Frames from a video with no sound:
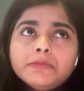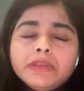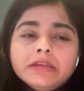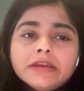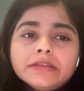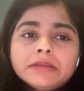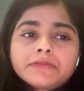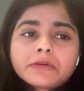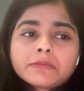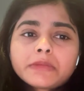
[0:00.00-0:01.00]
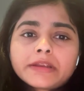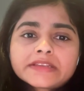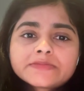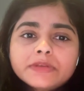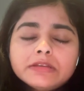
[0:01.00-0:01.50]
me, I think from my
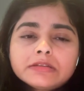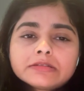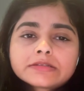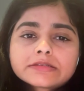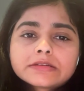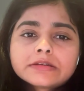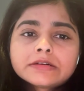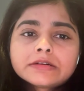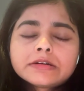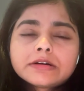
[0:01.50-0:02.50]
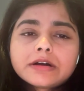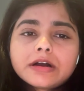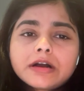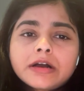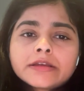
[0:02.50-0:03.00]
experience,
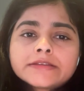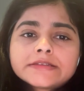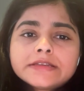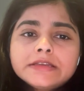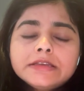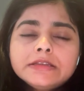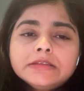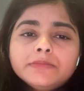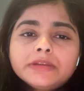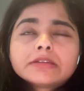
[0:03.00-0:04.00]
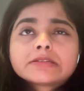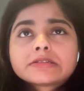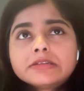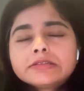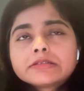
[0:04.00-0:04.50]
I see the
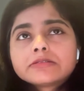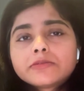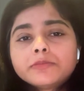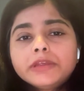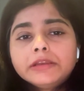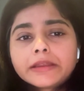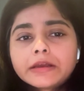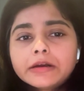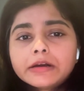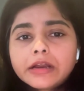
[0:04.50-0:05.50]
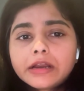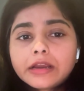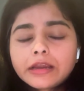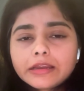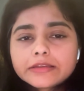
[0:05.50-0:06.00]
biggest reason could be
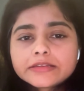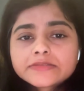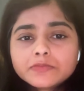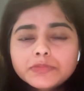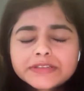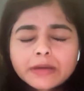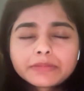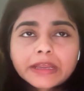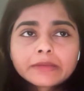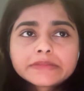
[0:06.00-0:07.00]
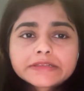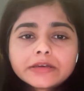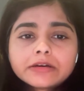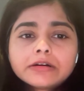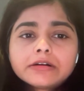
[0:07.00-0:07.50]
sometimes
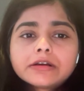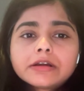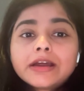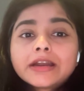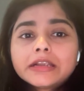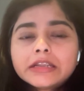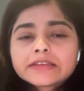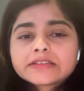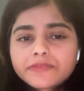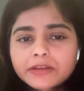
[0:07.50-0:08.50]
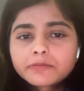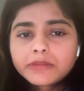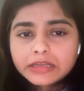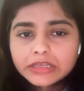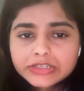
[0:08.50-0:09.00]
the context
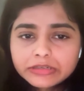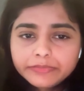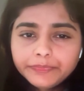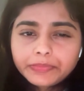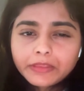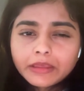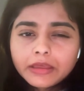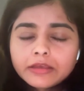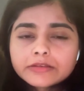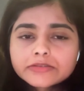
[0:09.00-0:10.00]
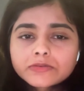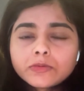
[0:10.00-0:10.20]
fragmentation. So,